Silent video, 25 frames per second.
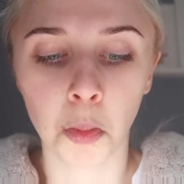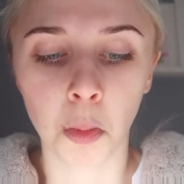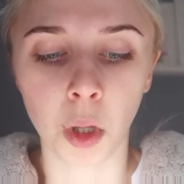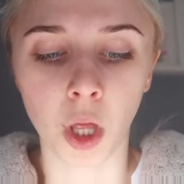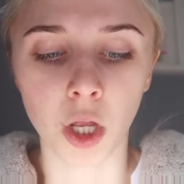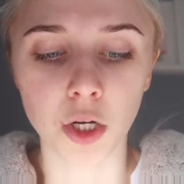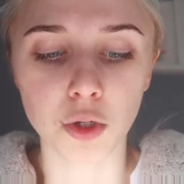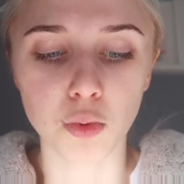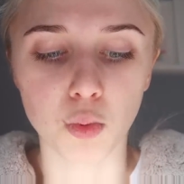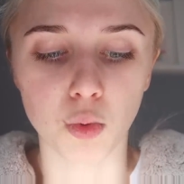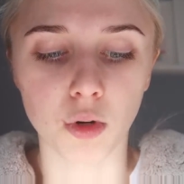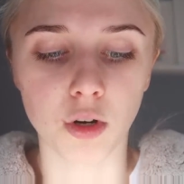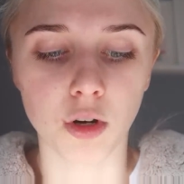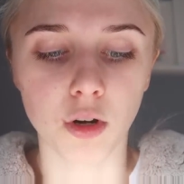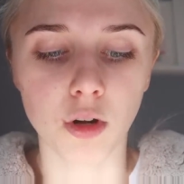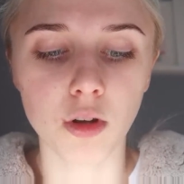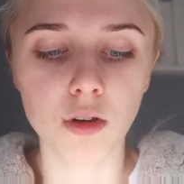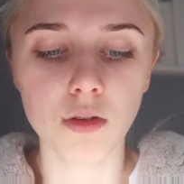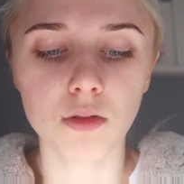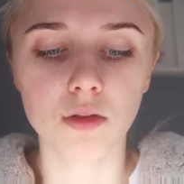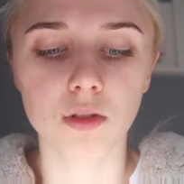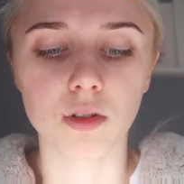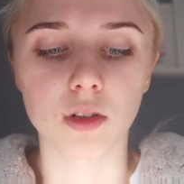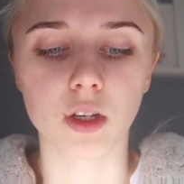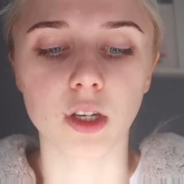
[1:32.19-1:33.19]
I just want to
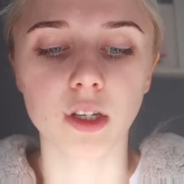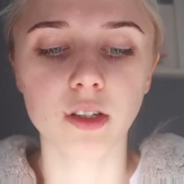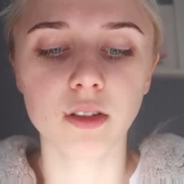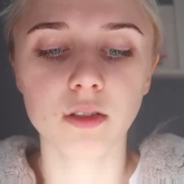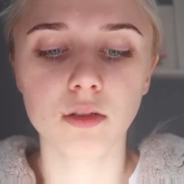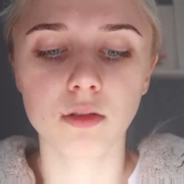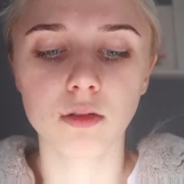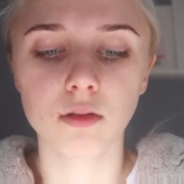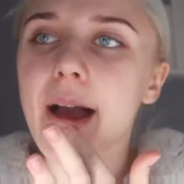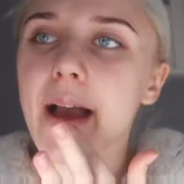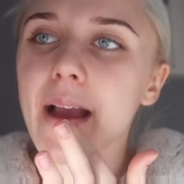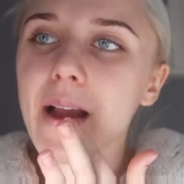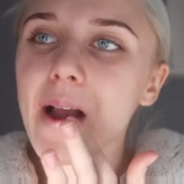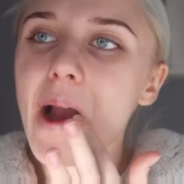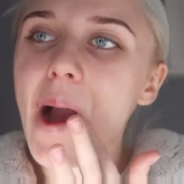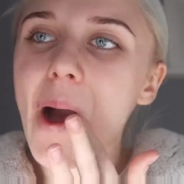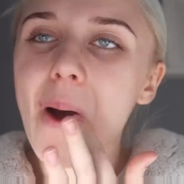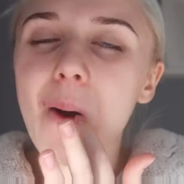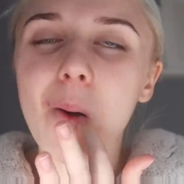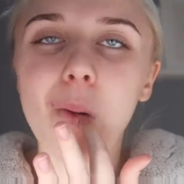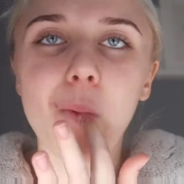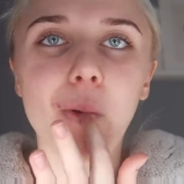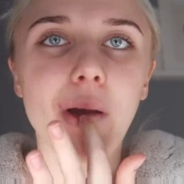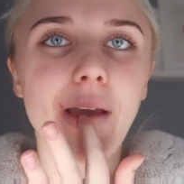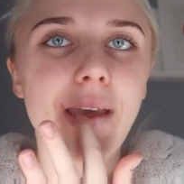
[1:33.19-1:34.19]
know sis I
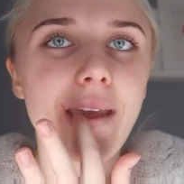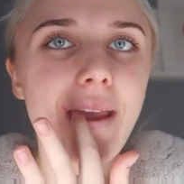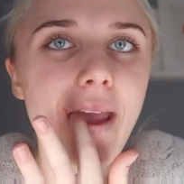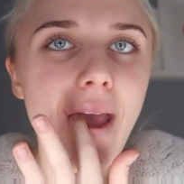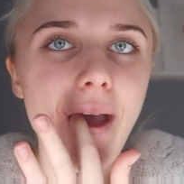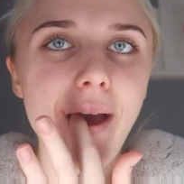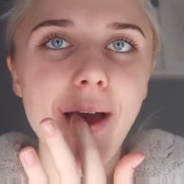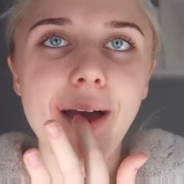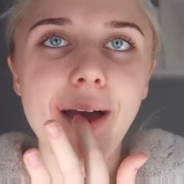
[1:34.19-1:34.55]
can't wait